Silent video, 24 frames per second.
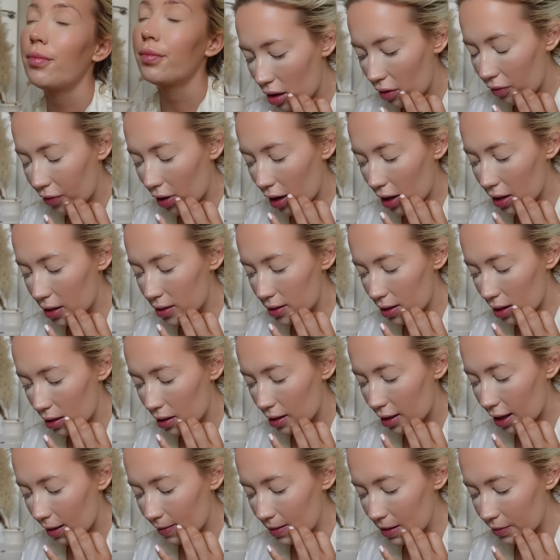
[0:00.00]
The first thing
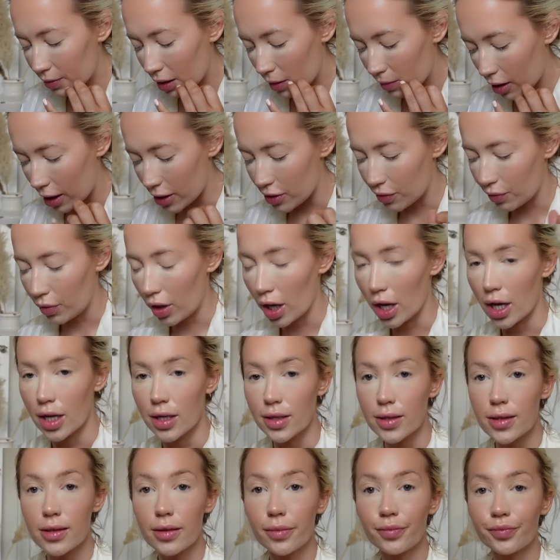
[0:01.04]
that came to my mind
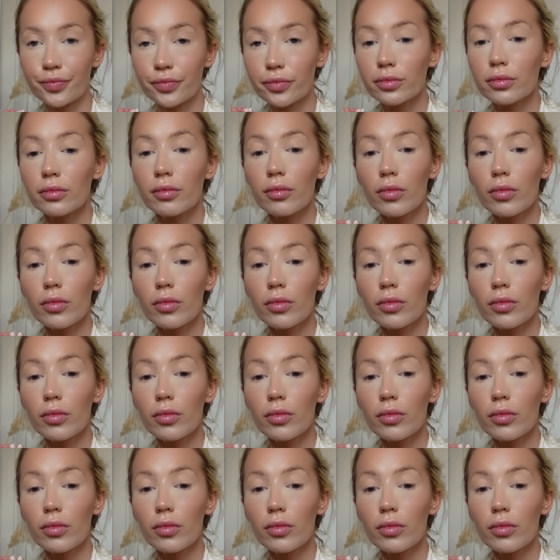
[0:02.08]
was